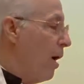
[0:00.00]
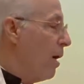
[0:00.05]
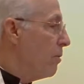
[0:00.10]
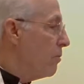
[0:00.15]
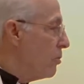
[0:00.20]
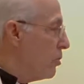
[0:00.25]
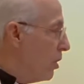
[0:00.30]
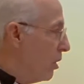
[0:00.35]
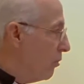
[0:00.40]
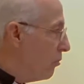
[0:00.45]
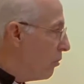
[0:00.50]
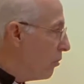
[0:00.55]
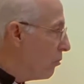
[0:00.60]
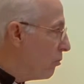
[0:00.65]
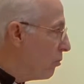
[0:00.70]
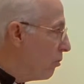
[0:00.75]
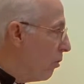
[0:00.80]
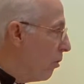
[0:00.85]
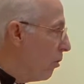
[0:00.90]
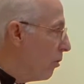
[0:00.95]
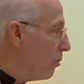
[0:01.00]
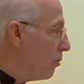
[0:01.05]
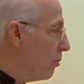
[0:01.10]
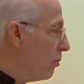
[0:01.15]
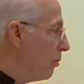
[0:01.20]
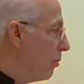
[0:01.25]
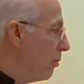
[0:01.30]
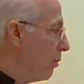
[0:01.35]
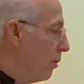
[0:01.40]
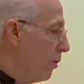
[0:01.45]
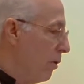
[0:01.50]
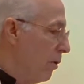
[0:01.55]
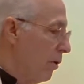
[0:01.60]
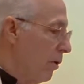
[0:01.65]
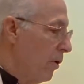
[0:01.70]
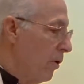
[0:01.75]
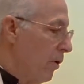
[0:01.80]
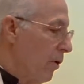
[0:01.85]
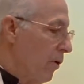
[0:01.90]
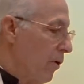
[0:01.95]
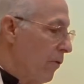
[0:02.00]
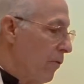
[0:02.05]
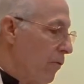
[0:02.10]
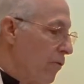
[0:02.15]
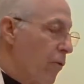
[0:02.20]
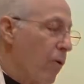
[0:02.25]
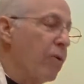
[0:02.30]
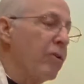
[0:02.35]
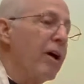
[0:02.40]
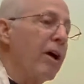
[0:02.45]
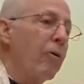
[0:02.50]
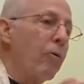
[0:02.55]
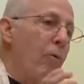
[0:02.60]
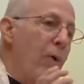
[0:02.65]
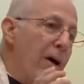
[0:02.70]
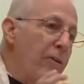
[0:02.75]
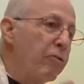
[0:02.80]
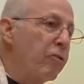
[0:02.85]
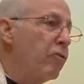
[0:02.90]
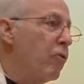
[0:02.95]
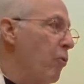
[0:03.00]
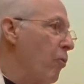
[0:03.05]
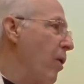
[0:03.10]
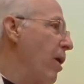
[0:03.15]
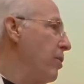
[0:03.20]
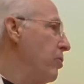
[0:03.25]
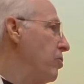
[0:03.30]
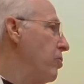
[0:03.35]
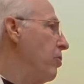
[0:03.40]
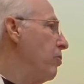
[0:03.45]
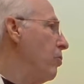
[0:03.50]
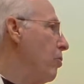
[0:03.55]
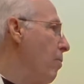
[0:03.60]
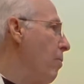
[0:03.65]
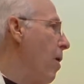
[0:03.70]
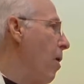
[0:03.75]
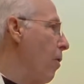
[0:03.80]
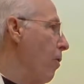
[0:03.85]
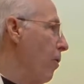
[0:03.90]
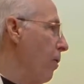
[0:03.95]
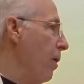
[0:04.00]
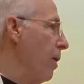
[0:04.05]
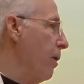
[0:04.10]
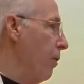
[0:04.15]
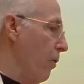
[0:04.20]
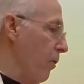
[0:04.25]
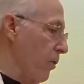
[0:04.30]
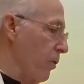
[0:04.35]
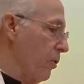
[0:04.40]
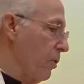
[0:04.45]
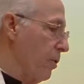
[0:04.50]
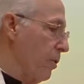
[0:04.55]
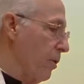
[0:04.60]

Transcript: Uh, Jesus looked for their restoration to moral health.